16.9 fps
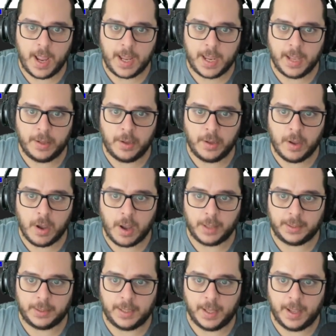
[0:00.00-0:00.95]
I
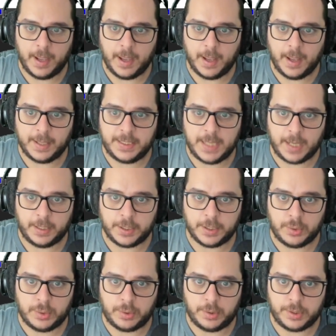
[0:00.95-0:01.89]
cannot check the
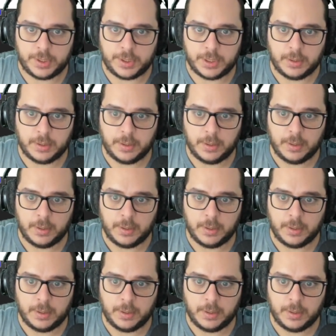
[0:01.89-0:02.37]
source?